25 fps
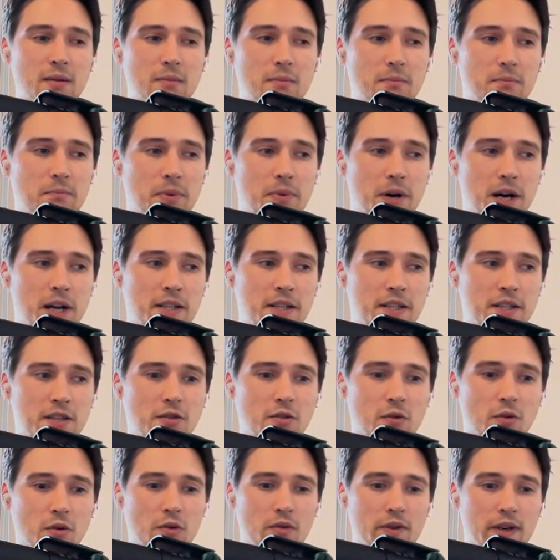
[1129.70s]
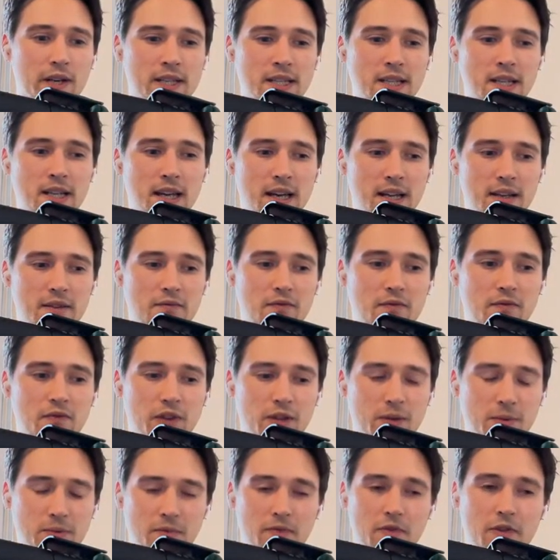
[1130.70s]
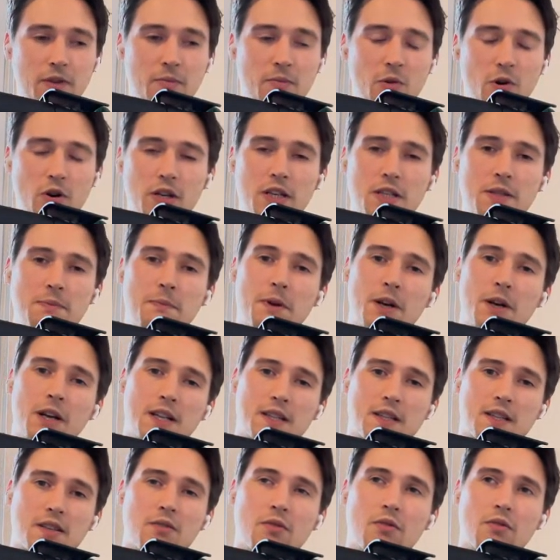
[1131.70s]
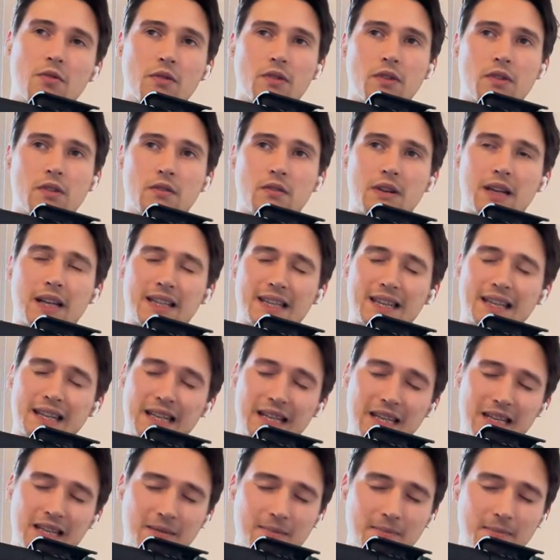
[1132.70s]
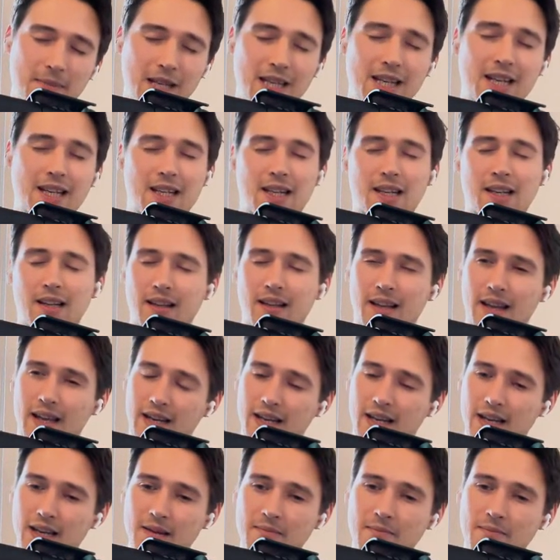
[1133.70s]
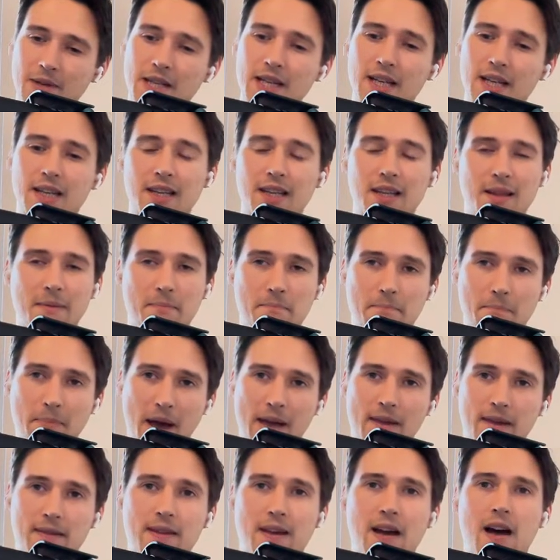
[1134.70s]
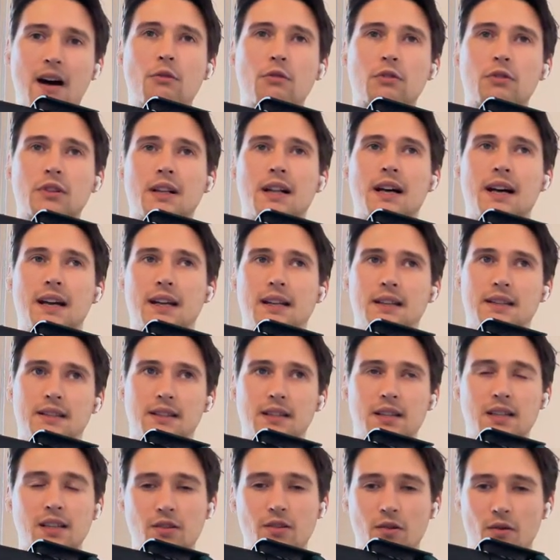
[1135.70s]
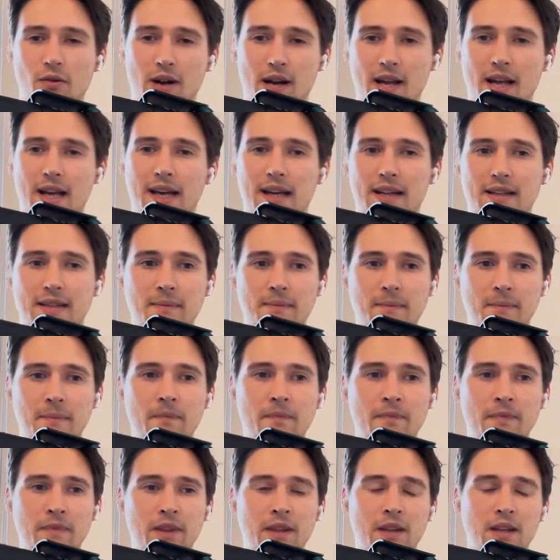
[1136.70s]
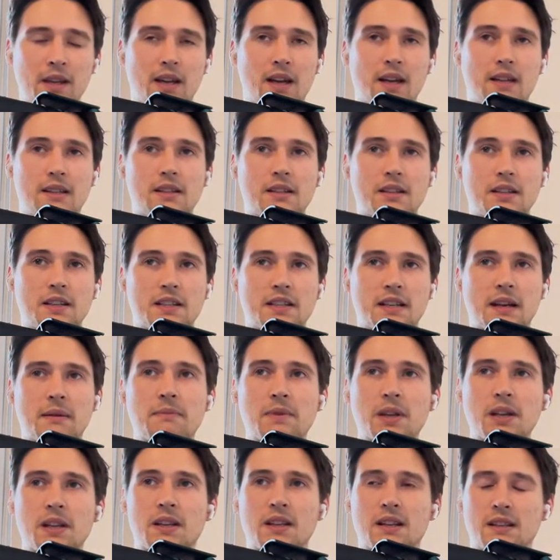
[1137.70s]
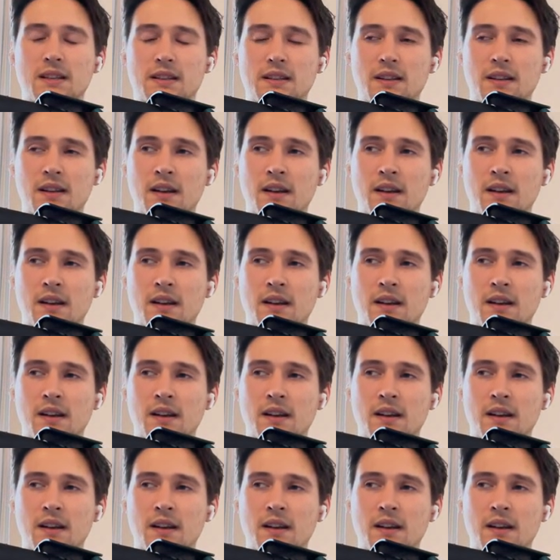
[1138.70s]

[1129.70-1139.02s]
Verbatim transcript: but you already get the, the more experience you you get immediately like immediately the path outlined in your head and this is something that